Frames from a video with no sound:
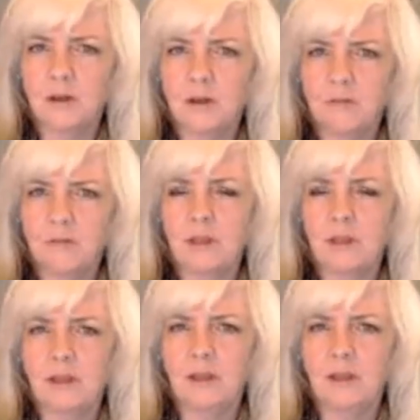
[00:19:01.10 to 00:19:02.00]
of
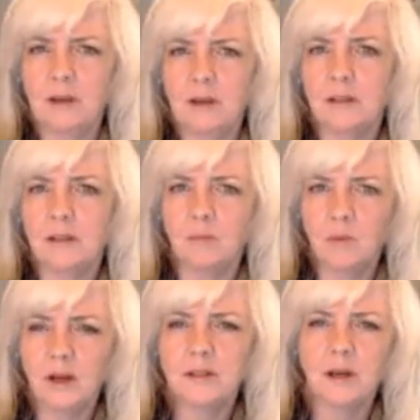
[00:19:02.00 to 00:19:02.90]
the A Clean
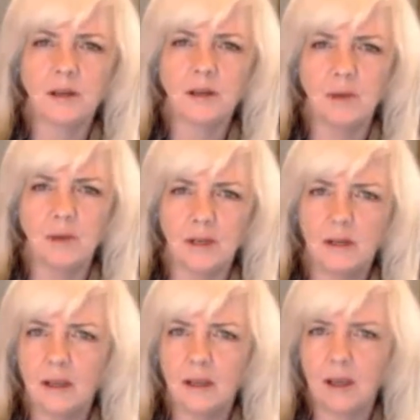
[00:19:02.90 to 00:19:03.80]
Break
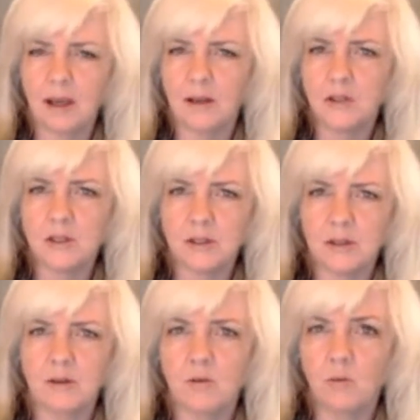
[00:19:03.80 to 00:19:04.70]
document as
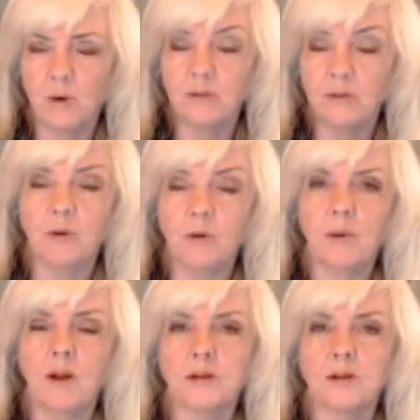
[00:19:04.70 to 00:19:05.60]
what
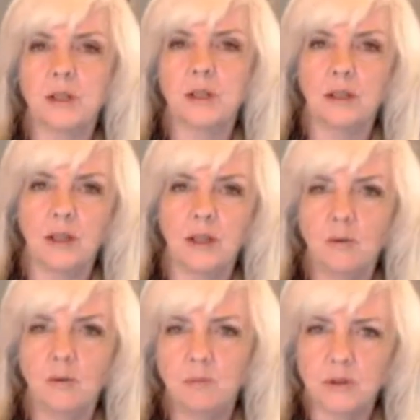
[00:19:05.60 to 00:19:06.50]
foreign policy they
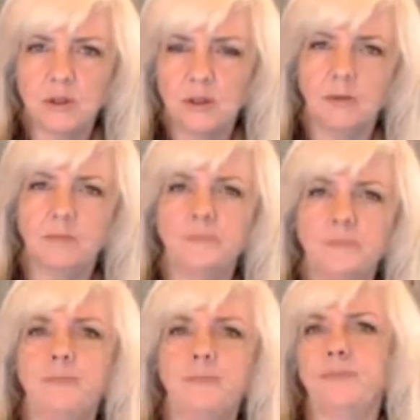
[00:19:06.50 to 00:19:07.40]
would pursue.
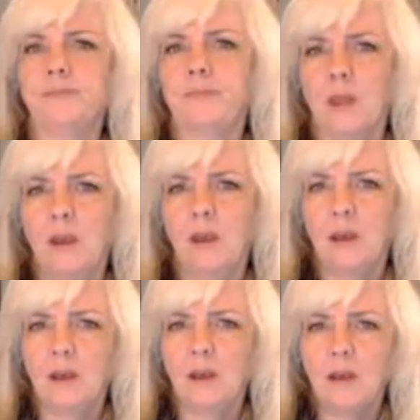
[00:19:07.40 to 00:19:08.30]

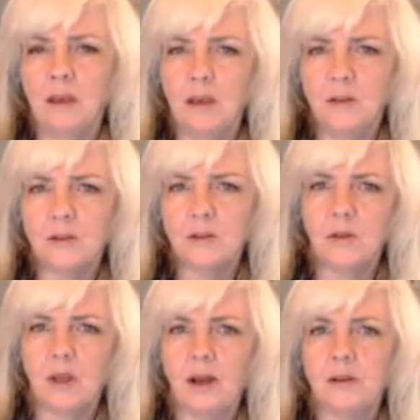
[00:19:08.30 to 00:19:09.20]
In
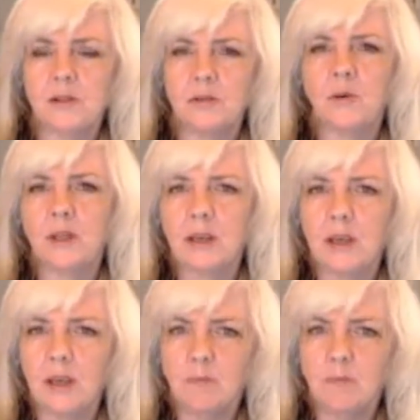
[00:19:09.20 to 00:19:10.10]
2000, when
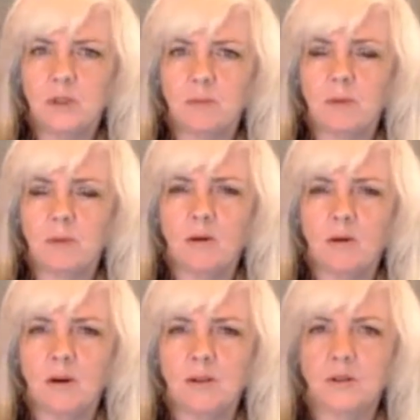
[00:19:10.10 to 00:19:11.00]
they came to
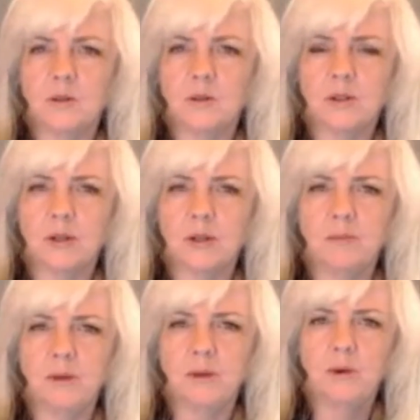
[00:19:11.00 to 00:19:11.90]
power under George
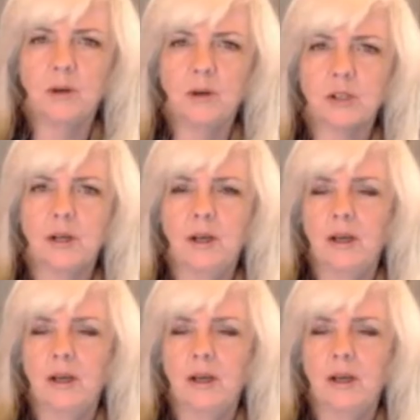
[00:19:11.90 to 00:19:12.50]
W. Bush